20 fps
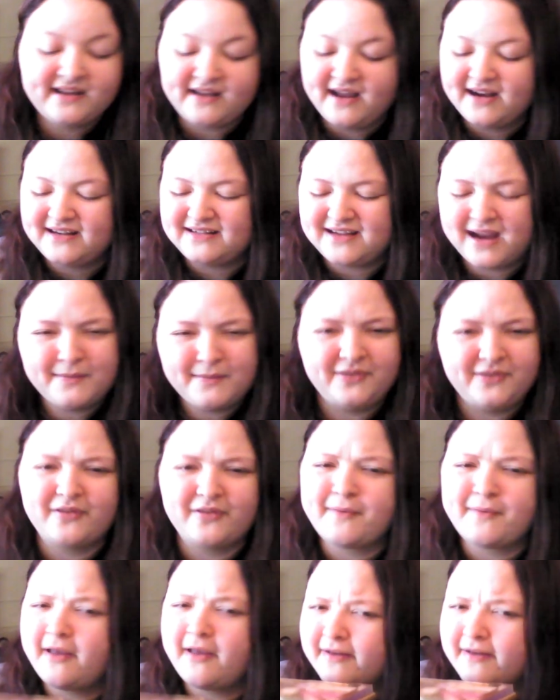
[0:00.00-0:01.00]
God damn it, this
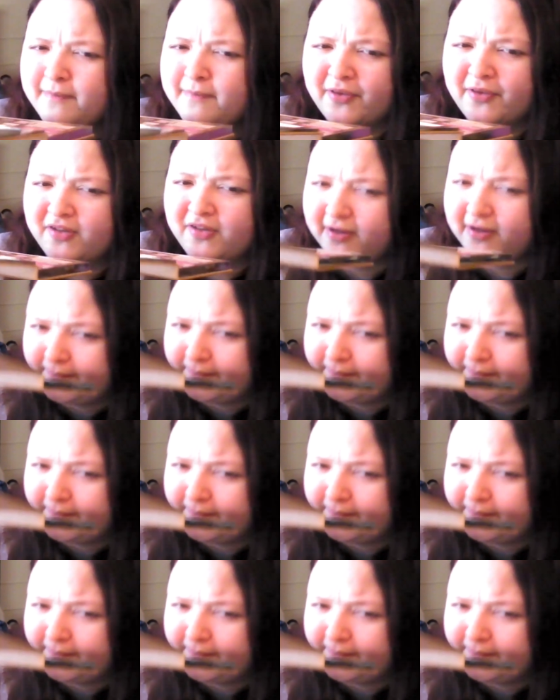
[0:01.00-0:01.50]
palette smells good.